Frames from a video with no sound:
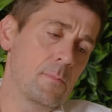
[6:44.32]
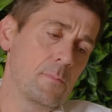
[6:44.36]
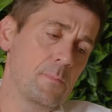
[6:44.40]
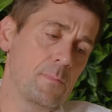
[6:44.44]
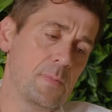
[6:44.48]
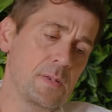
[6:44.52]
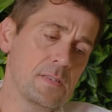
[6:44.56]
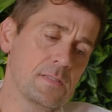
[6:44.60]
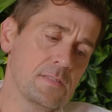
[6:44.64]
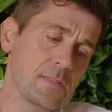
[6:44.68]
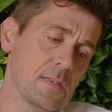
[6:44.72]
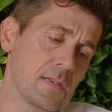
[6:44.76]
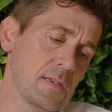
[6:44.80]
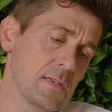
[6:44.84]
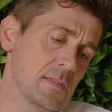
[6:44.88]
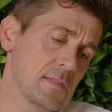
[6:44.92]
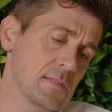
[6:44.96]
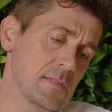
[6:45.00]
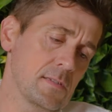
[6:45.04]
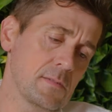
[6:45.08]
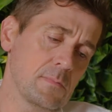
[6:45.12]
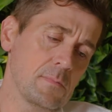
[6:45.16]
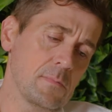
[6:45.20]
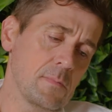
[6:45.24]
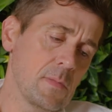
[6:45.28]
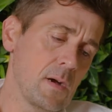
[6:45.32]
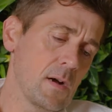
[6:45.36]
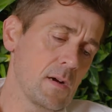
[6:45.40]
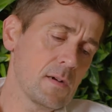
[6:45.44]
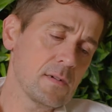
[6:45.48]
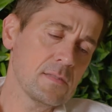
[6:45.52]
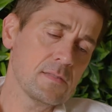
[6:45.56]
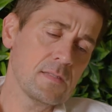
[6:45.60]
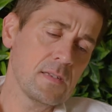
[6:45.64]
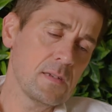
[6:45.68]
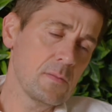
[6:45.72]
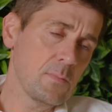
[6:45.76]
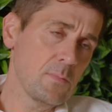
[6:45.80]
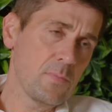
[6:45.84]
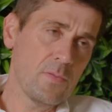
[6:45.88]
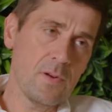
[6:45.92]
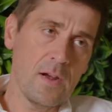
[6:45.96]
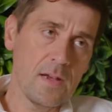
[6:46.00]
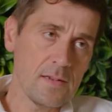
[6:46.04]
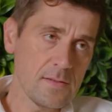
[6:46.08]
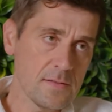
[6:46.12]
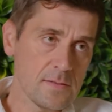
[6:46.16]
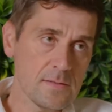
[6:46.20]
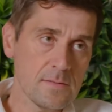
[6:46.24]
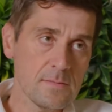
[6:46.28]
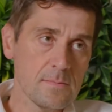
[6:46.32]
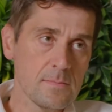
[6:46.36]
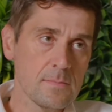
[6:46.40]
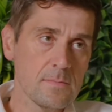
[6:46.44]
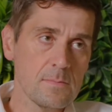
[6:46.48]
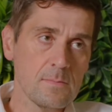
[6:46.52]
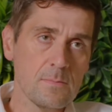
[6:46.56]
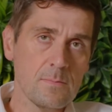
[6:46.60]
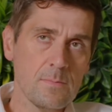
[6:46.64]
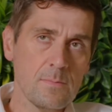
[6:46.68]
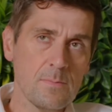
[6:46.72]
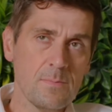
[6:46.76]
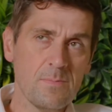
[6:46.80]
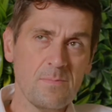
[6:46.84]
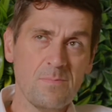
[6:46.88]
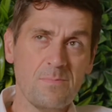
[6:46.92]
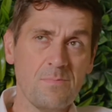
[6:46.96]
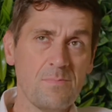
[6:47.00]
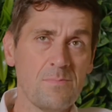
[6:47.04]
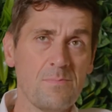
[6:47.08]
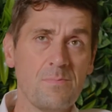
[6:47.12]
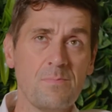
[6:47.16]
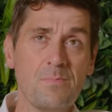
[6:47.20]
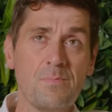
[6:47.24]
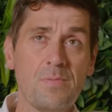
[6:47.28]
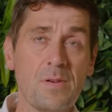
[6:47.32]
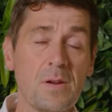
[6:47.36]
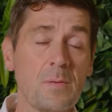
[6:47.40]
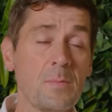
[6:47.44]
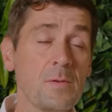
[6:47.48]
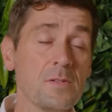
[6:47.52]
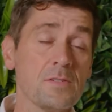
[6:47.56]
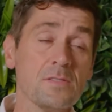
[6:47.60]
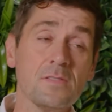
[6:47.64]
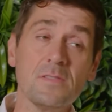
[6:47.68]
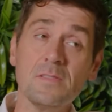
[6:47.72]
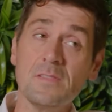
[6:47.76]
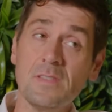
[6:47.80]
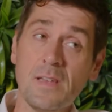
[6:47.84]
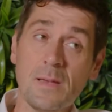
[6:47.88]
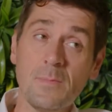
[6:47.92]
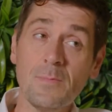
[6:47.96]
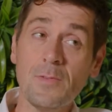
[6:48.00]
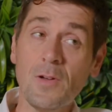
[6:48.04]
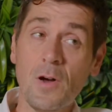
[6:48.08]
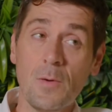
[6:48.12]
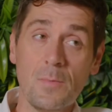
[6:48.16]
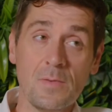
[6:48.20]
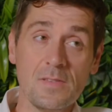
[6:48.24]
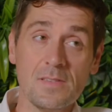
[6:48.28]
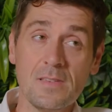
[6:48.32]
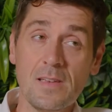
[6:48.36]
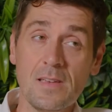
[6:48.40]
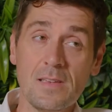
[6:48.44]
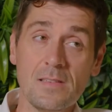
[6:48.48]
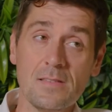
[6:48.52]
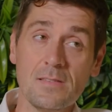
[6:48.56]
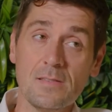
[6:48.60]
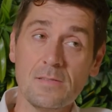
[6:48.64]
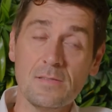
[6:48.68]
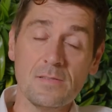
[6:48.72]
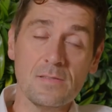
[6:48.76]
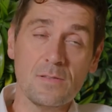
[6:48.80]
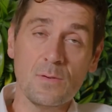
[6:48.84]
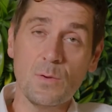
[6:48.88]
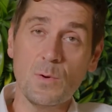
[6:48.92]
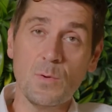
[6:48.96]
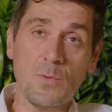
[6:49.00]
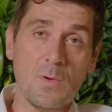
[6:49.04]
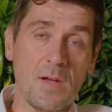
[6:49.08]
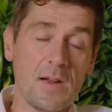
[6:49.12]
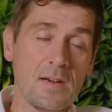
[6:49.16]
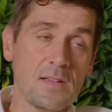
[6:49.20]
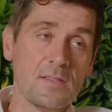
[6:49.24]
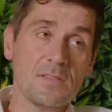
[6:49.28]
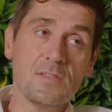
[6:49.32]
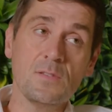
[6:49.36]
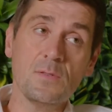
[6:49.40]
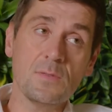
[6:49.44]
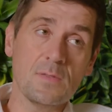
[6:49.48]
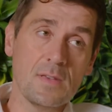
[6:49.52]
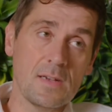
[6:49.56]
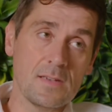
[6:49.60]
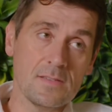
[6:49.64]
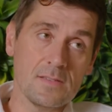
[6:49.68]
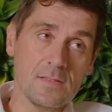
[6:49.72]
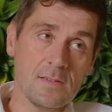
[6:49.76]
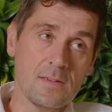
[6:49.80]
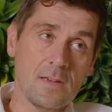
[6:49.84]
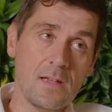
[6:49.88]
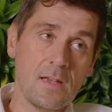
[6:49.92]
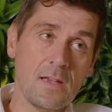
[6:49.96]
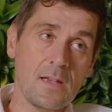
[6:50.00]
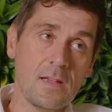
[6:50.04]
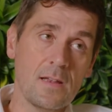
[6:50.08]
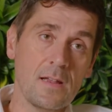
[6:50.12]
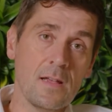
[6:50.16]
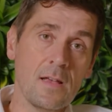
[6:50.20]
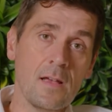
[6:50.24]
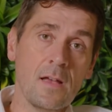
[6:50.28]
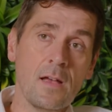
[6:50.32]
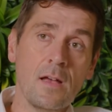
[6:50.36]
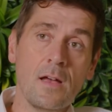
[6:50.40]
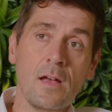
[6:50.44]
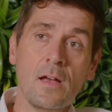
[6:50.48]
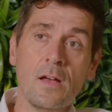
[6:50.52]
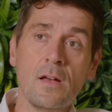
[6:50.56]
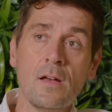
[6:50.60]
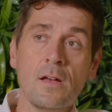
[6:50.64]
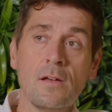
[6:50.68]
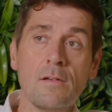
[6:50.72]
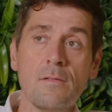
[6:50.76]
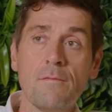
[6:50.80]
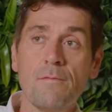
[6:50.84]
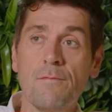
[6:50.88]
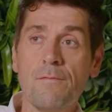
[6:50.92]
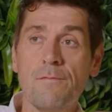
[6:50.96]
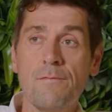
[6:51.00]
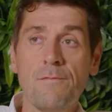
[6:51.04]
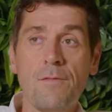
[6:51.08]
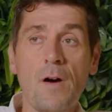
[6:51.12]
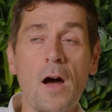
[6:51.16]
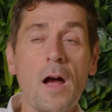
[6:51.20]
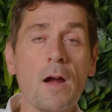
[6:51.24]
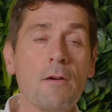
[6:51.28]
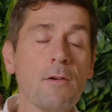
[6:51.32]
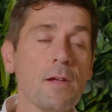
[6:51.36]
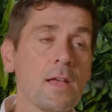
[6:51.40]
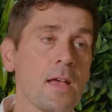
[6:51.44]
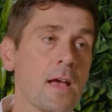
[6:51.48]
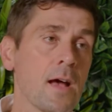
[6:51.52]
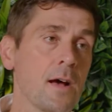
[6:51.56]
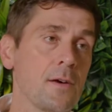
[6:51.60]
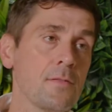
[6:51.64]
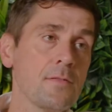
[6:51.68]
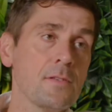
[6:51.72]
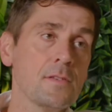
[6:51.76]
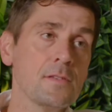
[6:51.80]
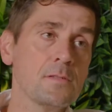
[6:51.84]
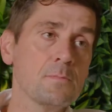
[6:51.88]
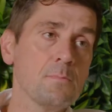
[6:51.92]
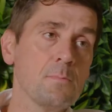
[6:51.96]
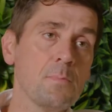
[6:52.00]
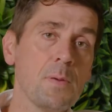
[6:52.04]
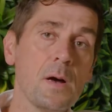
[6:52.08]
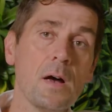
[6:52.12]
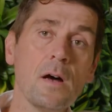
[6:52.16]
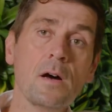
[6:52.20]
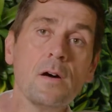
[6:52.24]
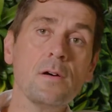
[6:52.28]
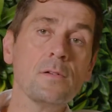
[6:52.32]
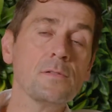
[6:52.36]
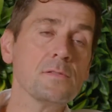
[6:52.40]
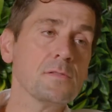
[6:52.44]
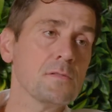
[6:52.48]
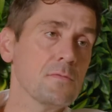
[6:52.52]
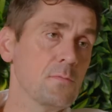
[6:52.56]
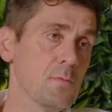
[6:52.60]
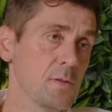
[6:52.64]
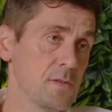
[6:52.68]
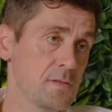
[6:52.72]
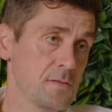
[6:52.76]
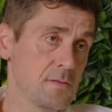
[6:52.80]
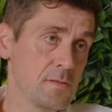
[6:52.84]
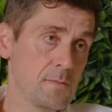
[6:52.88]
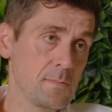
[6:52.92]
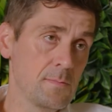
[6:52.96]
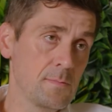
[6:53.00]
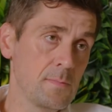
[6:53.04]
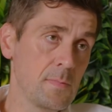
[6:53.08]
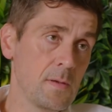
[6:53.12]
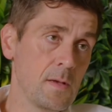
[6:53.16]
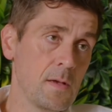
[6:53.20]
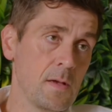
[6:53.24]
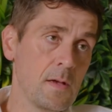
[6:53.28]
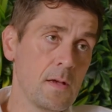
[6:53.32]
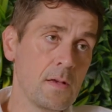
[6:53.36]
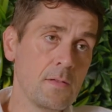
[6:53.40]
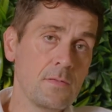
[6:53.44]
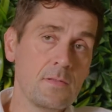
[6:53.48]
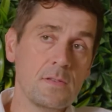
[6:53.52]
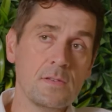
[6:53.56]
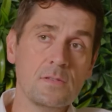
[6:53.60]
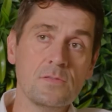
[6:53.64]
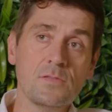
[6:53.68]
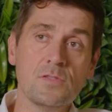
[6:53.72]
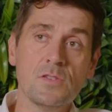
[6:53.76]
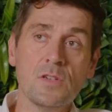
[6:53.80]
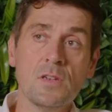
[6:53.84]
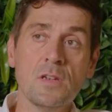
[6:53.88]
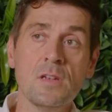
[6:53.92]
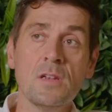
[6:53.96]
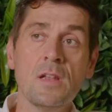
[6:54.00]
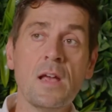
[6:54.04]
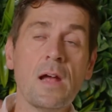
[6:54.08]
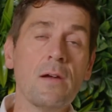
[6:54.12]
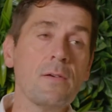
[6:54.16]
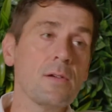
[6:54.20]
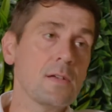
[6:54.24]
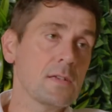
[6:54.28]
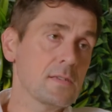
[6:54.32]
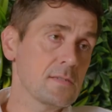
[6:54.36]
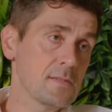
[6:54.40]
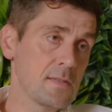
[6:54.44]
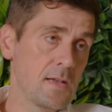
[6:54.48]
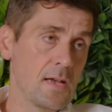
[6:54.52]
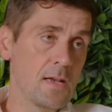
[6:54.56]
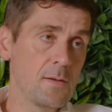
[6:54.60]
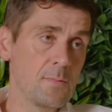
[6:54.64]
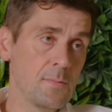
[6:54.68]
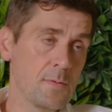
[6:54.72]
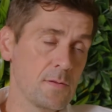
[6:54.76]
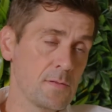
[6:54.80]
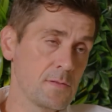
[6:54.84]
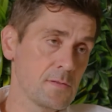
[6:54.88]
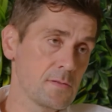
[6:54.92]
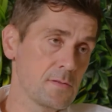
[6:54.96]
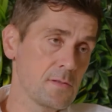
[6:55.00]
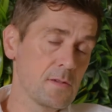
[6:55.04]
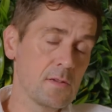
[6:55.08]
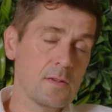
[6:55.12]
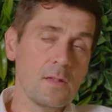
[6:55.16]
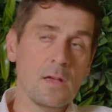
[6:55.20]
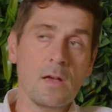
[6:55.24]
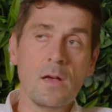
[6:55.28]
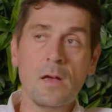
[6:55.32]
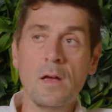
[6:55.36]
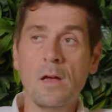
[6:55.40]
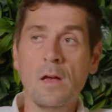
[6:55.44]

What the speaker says: business and marketing press, pretty much the same commentators that were around in 2008, firing out these pearls of wisdom, these generic statements that